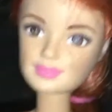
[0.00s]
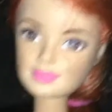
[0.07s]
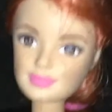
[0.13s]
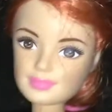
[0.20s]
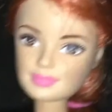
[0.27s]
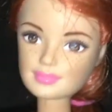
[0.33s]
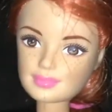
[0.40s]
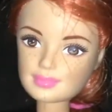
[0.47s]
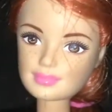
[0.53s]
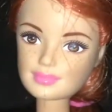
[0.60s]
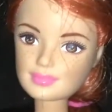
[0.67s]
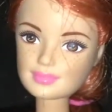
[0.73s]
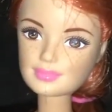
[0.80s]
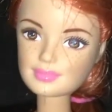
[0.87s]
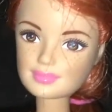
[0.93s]
Hi class,
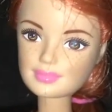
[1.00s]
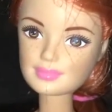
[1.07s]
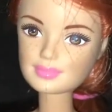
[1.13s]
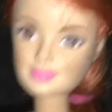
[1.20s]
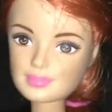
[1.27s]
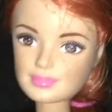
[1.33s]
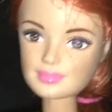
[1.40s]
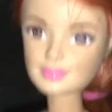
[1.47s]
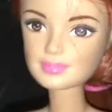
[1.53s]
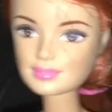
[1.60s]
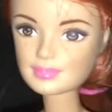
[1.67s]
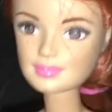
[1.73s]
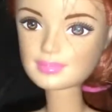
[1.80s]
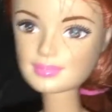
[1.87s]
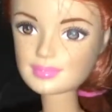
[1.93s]
my name is Miss
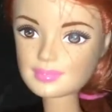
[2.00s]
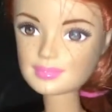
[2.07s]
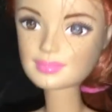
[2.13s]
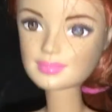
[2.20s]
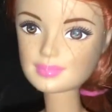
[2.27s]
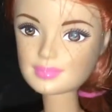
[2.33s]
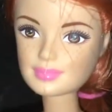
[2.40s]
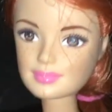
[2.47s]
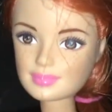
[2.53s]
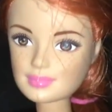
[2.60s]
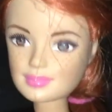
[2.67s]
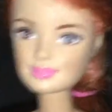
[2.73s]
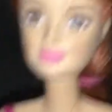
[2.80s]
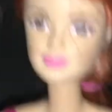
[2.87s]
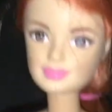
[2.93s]
Jeanette. I'm your
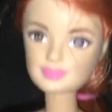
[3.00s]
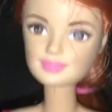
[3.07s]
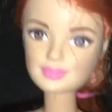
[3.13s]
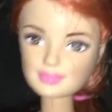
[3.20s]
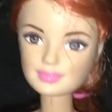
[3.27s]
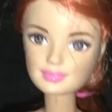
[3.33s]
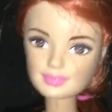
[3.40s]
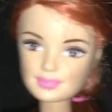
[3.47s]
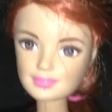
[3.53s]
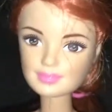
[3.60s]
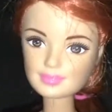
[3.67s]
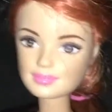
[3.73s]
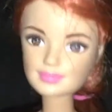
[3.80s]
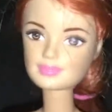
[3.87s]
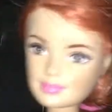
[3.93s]
teacher this year. I'm
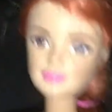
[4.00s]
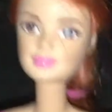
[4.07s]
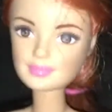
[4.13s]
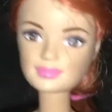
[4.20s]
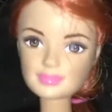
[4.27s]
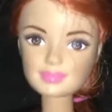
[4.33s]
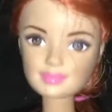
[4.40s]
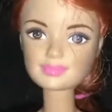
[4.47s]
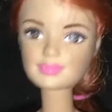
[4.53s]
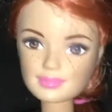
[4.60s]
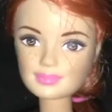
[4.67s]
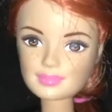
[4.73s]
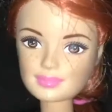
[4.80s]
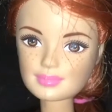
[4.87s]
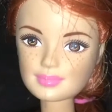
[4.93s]
your 2nd grade
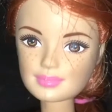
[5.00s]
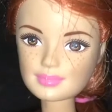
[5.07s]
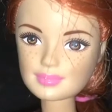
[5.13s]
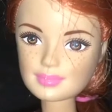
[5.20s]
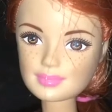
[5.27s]
teacher.